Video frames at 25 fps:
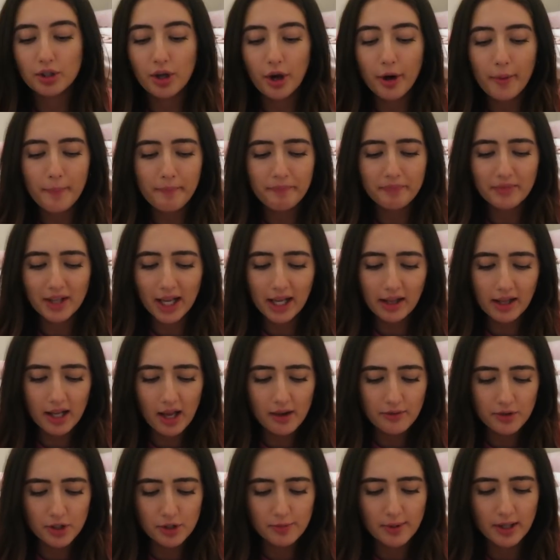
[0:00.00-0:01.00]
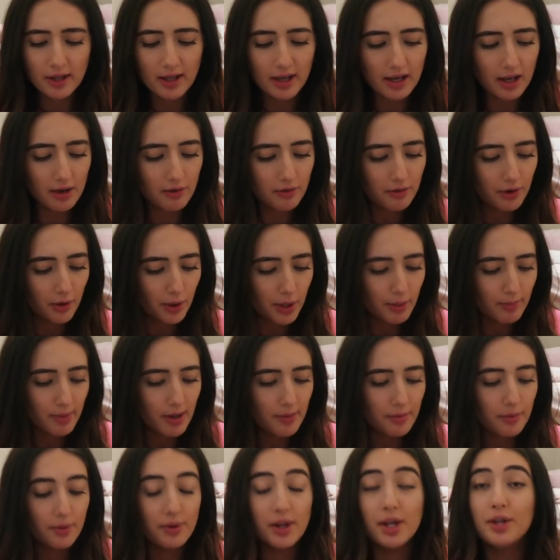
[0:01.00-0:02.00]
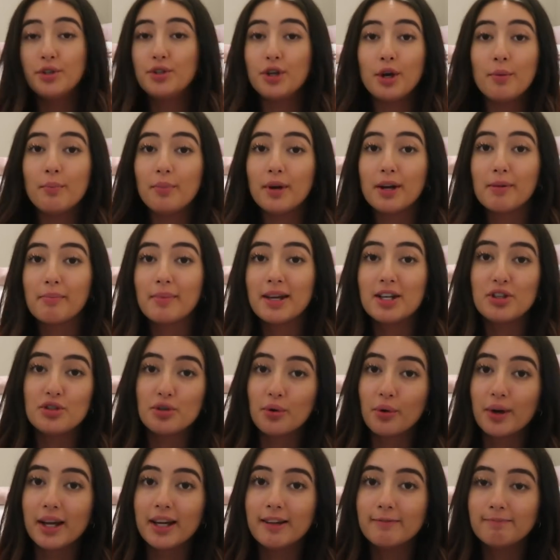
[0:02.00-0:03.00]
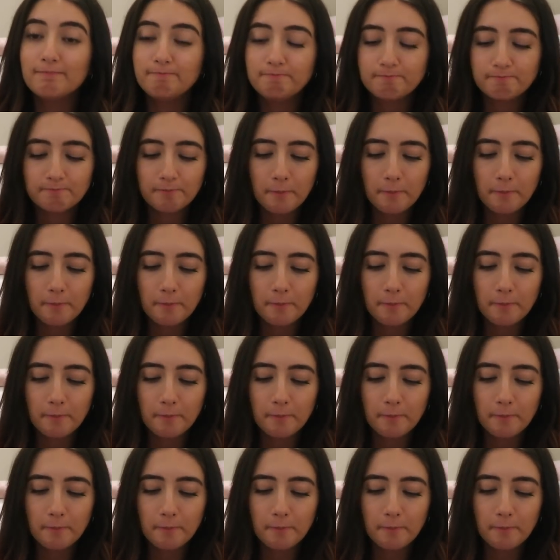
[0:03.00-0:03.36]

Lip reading: So lately I've just been like unfollowing people that don't bring me joy.